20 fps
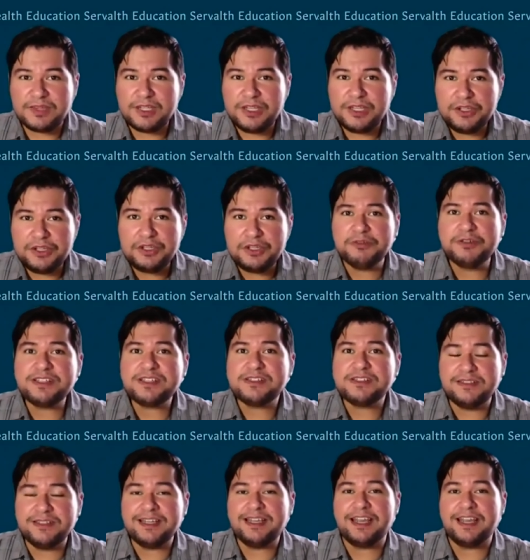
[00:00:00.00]
you are
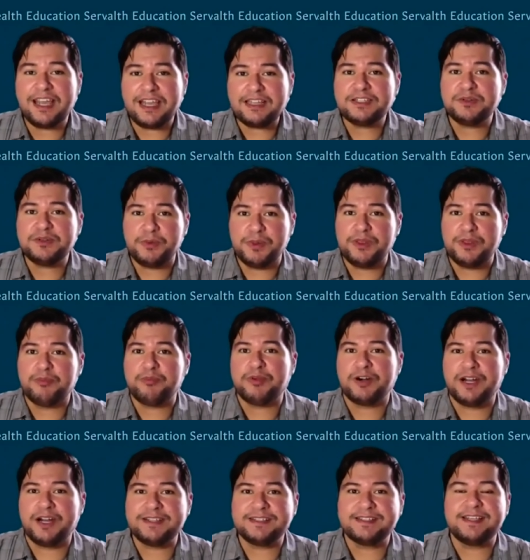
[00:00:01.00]
still engaged with the
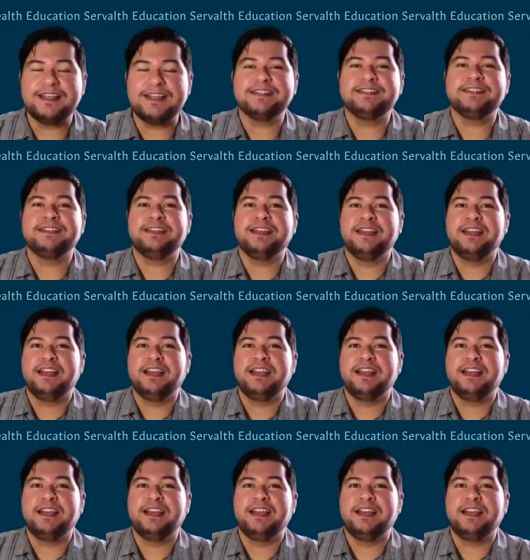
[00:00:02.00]
process,